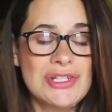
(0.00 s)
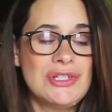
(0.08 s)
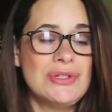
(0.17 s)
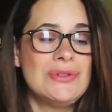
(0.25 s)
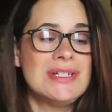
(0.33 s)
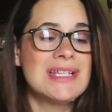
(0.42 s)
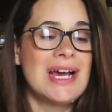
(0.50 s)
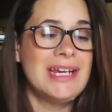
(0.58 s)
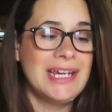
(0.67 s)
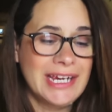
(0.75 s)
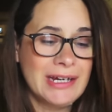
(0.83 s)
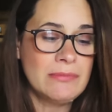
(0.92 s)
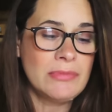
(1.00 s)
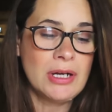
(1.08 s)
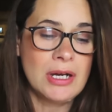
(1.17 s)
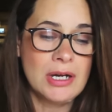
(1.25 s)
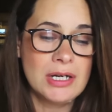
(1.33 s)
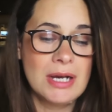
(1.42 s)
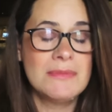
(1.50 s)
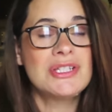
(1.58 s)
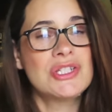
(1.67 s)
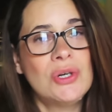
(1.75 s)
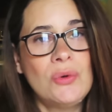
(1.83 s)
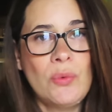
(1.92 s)
to do is I'm
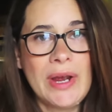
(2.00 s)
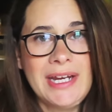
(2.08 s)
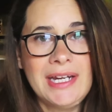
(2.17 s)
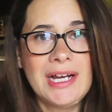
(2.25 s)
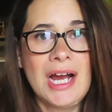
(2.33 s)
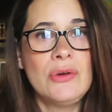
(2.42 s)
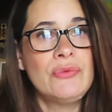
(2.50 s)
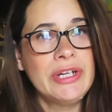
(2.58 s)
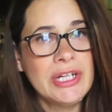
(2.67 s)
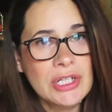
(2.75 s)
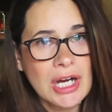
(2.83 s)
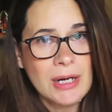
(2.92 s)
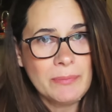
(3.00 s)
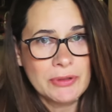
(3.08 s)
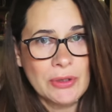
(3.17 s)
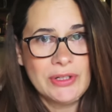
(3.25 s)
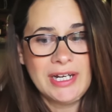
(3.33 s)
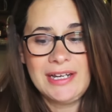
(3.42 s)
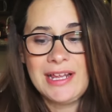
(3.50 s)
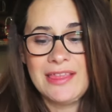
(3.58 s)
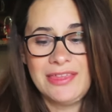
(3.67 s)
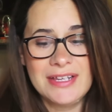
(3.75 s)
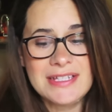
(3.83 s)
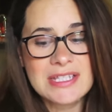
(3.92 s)
still waiting. I
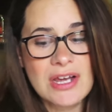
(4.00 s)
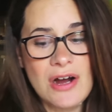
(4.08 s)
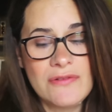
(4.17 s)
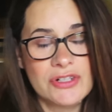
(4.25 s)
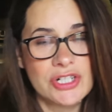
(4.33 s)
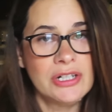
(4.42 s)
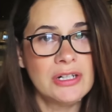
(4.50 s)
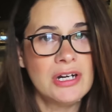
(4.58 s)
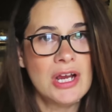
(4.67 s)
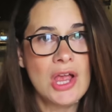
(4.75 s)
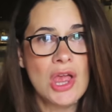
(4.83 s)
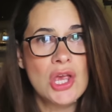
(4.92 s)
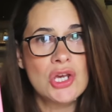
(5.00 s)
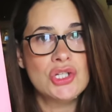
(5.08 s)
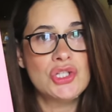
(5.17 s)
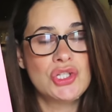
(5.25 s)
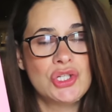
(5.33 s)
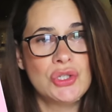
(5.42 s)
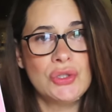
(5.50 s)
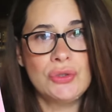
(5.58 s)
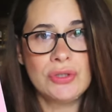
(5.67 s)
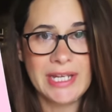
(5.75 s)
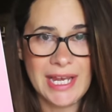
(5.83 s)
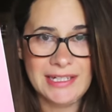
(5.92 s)
re-uploaded this cover
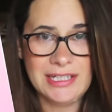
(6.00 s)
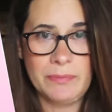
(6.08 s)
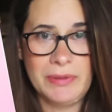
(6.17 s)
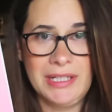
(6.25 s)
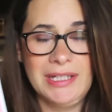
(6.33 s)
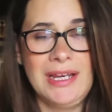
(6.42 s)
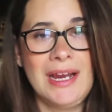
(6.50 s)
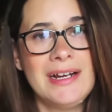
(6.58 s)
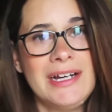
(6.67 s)
to KDP, and